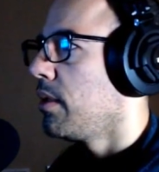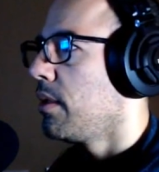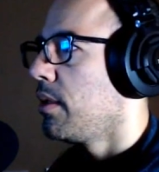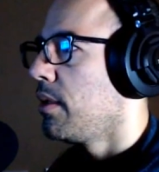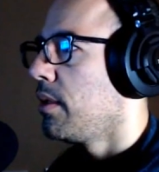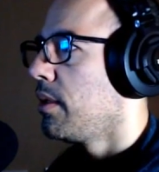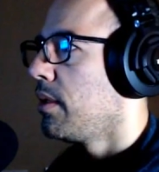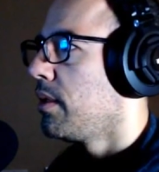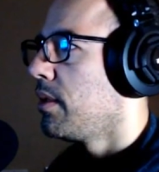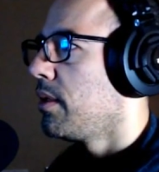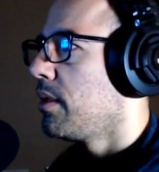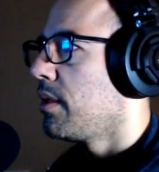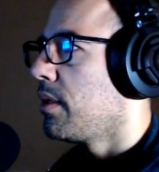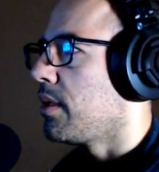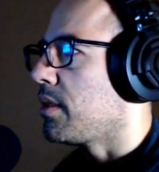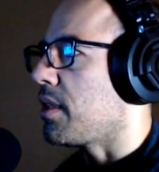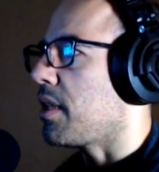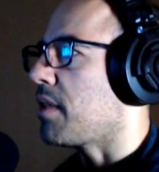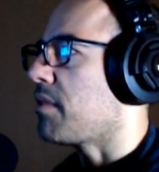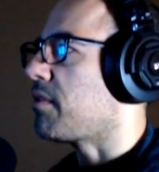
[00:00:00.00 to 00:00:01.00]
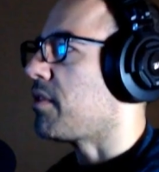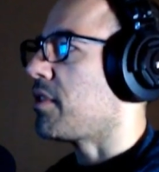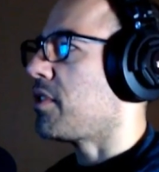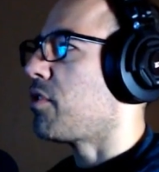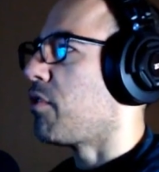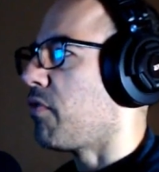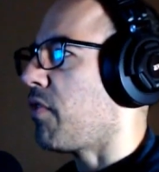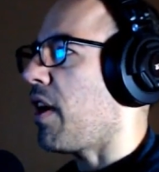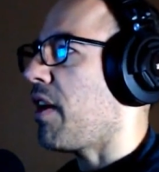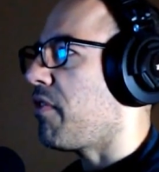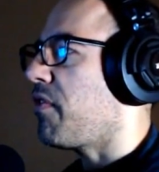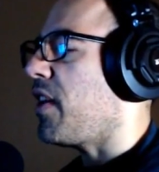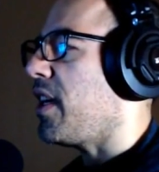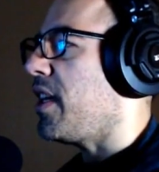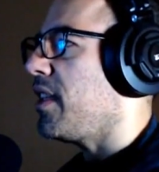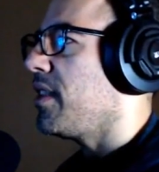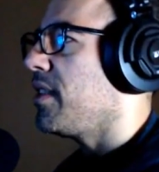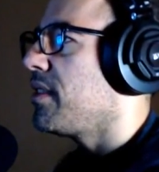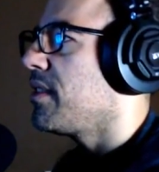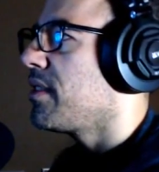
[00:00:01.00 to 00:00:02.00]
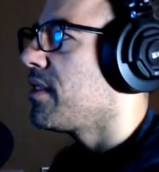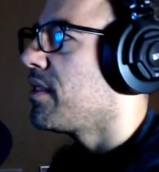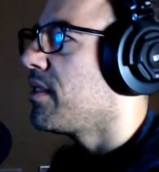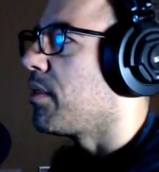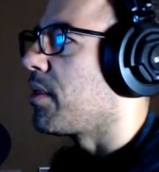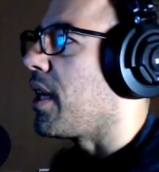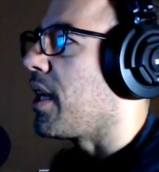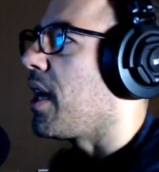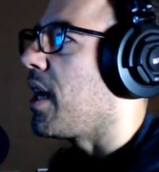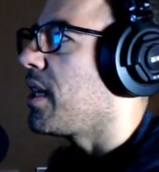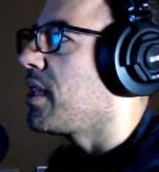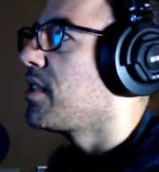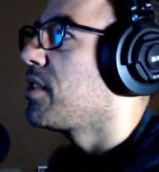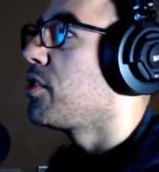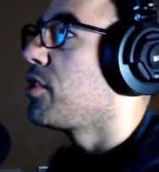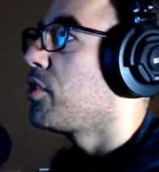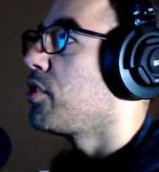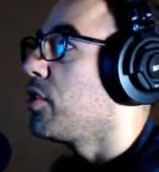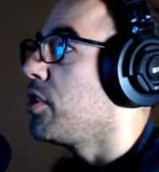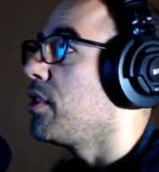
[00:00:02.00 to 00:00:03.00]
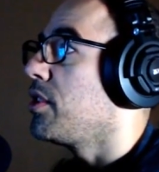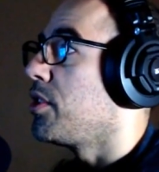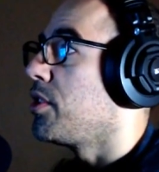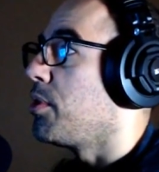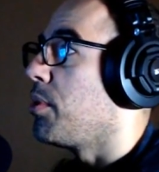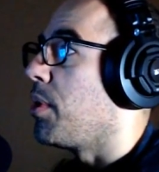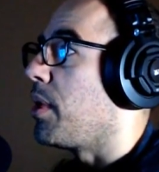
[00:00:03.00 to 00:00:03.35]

just have to survive the fight. Okay, ice shouldn't do anything,